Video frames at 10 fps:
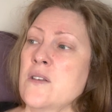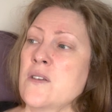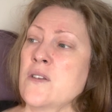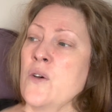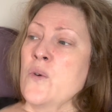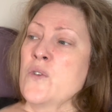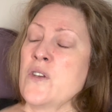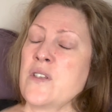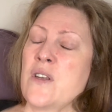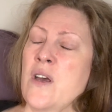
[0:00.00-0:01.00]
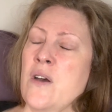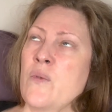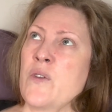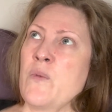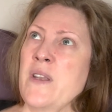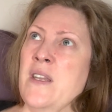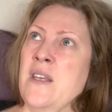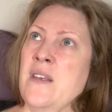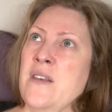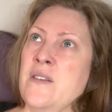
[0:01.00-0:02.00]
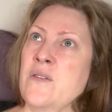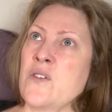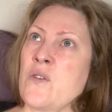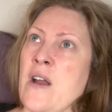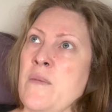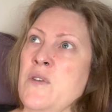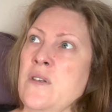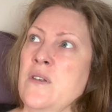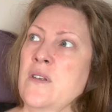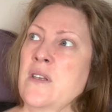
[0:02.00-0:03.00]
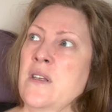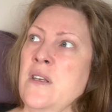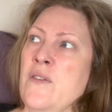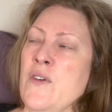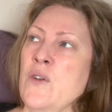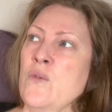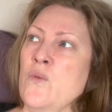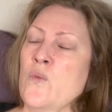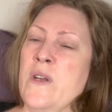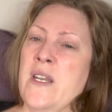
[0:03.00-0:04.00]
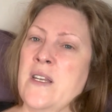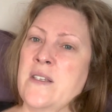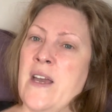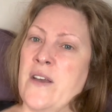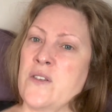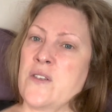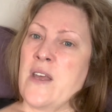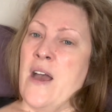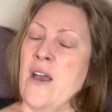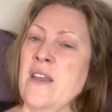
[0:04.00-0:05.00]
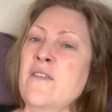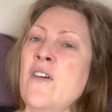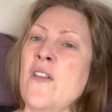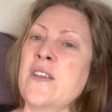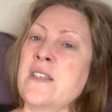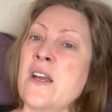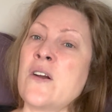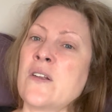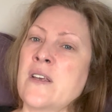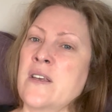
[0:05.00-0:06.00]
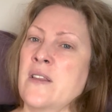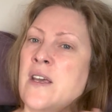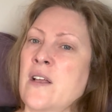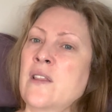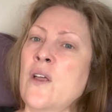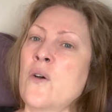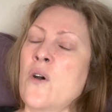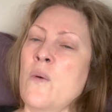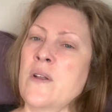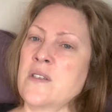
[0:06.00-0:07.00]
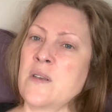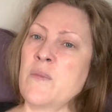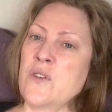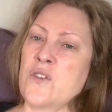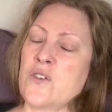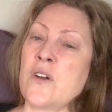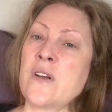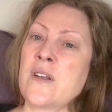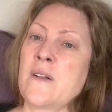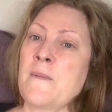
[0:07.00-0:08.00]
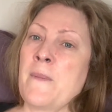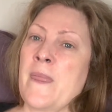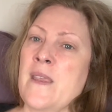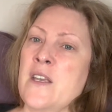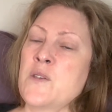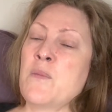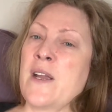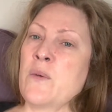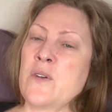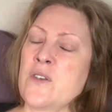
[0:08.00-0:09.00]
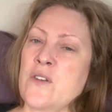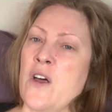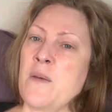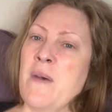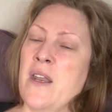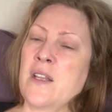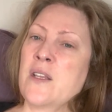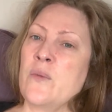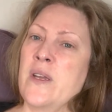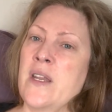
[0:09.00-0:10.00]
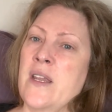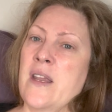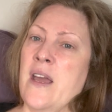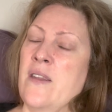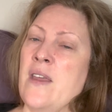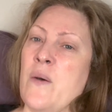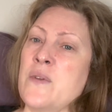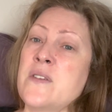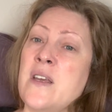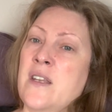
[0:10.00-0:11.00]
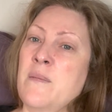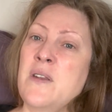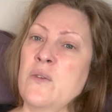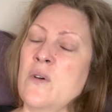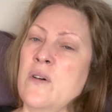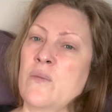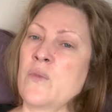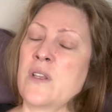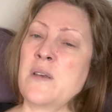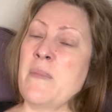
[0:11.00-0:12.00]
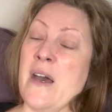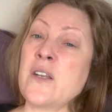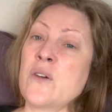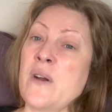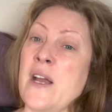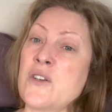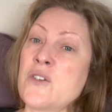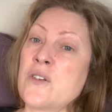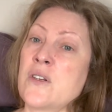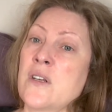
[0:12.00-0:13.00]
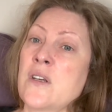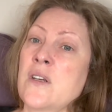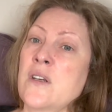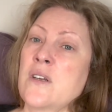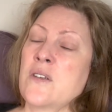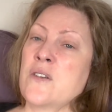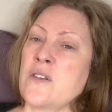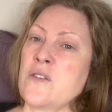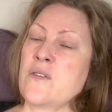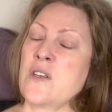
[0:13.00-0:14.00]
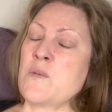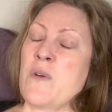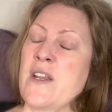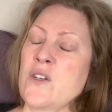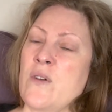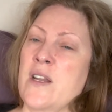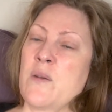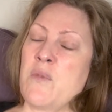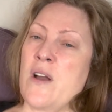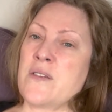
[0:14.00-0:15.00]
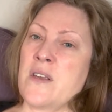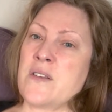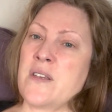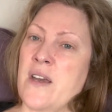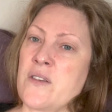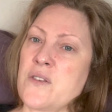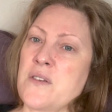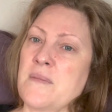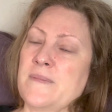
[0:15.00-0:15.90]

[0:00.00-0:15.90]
So just with Whitney, he's described even reading text involuntarily, like a logo on someone's shirt. His brain would just automatically read it, and that would send him into a really bad crash. Just his brain trying to process text.